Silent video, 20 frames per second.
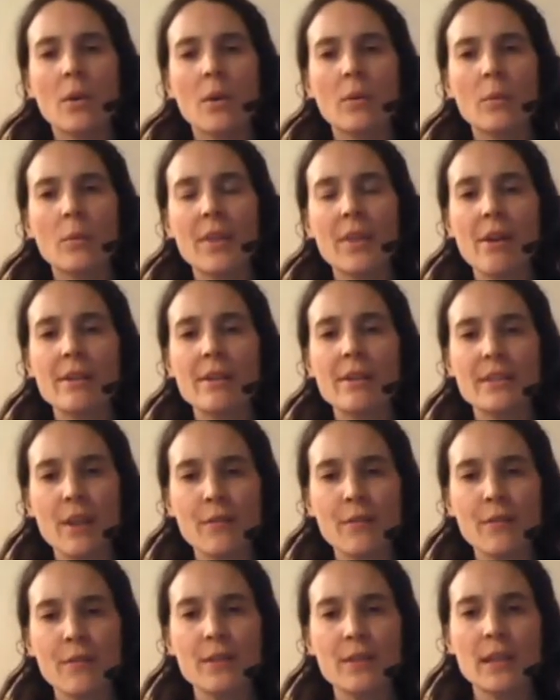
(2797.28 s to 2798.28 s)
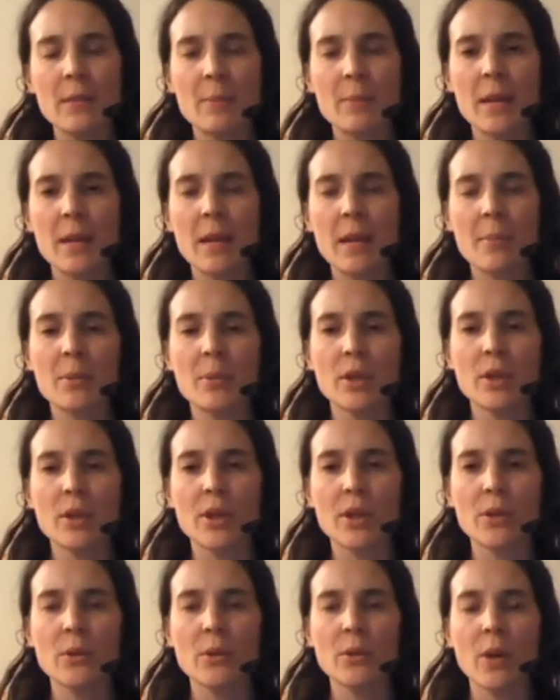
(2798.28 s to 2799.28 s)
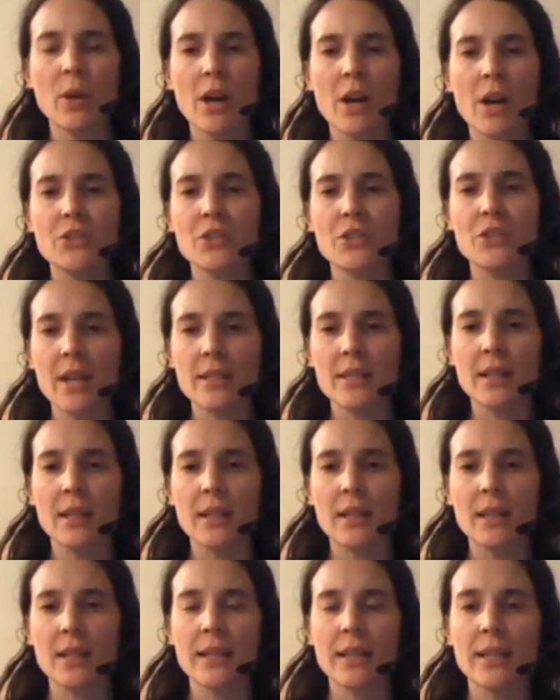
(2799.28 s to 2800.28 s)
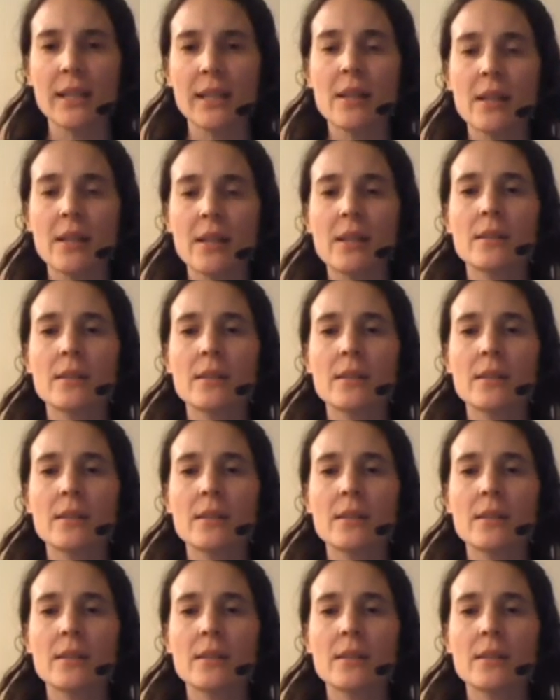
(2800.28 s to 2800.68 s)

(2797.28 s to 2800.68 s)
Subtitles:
Well, there are definitely people who are genetically